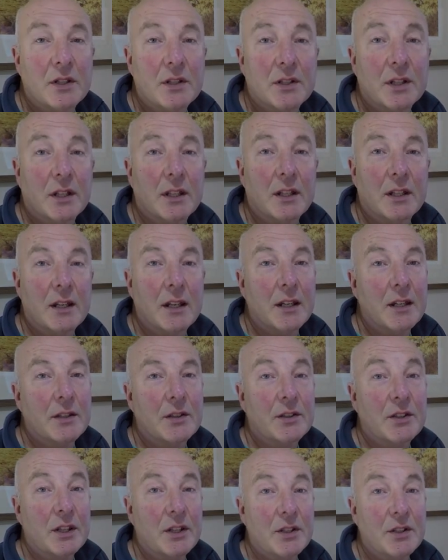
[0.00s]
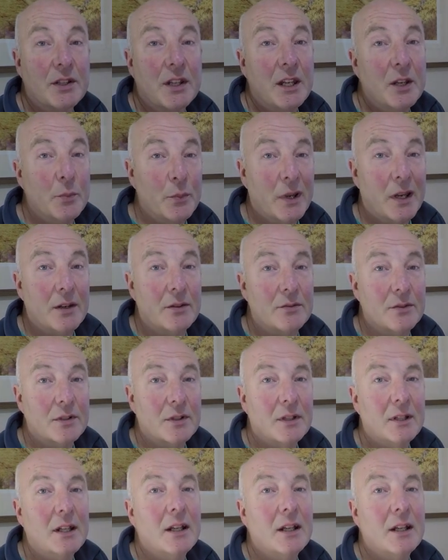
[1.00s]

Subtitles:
ticket is £16.